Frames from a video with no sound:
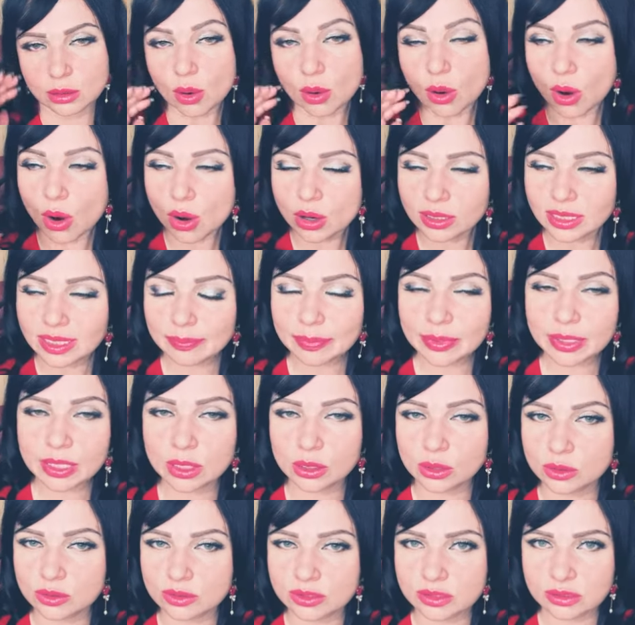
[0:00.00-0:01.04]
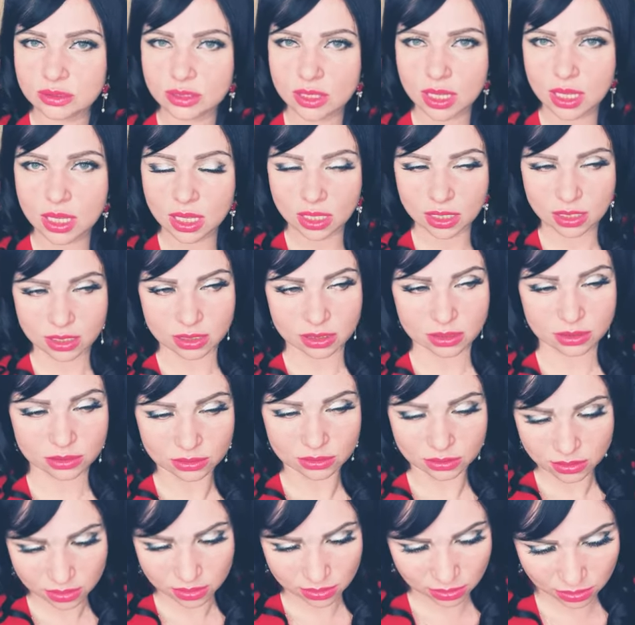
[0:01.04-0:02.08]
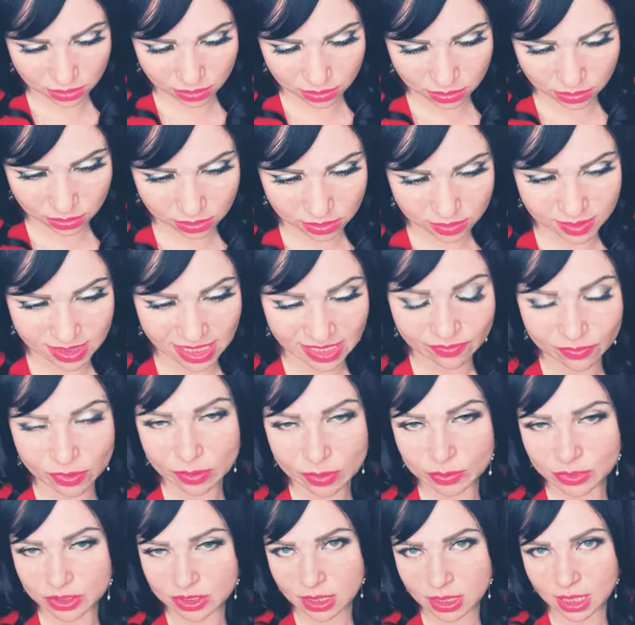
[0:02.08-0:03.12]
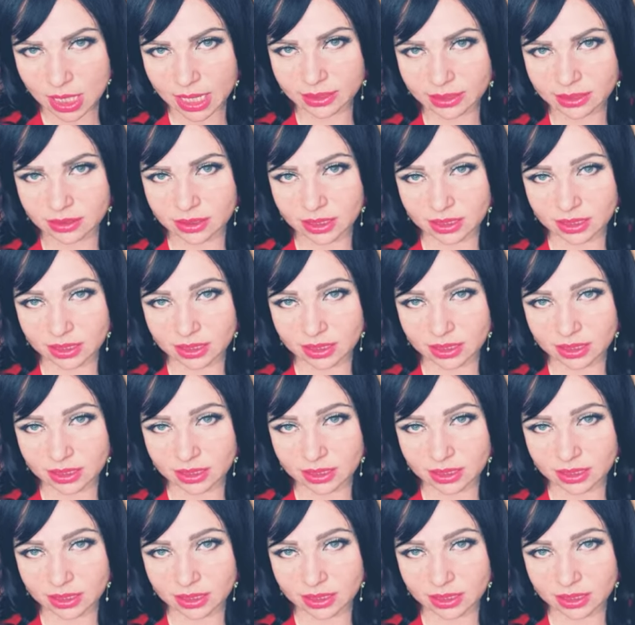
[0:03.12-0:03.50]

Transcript: only because they were misguided